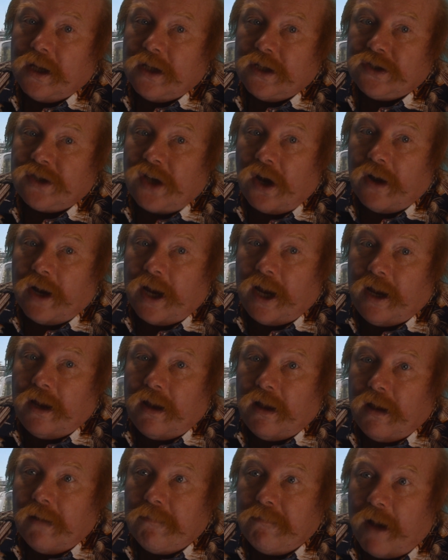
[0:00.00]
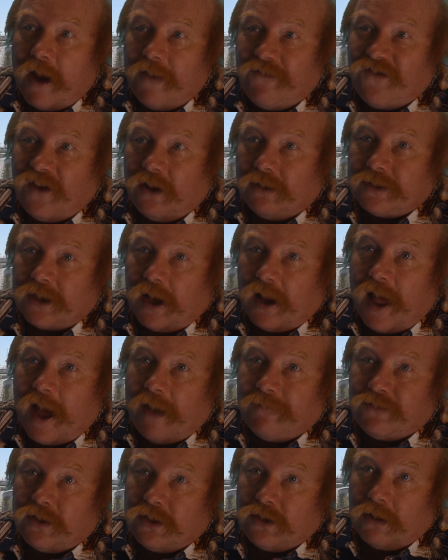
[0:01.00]
sorry, my fault. I'll
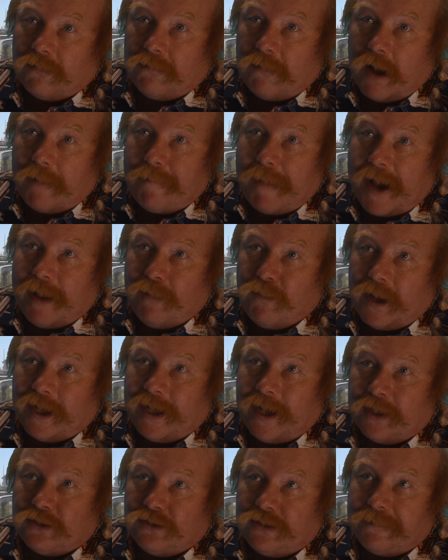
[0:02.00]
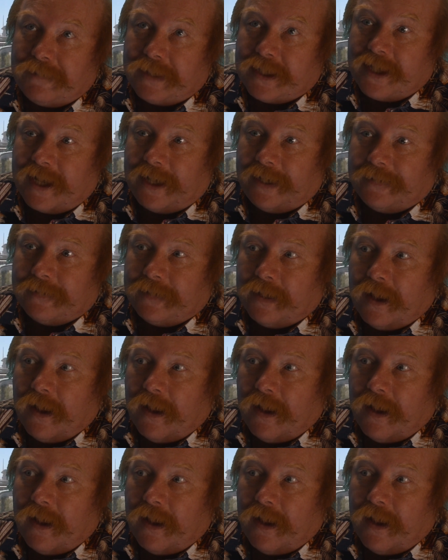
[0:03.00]
have to dock my pay 100%.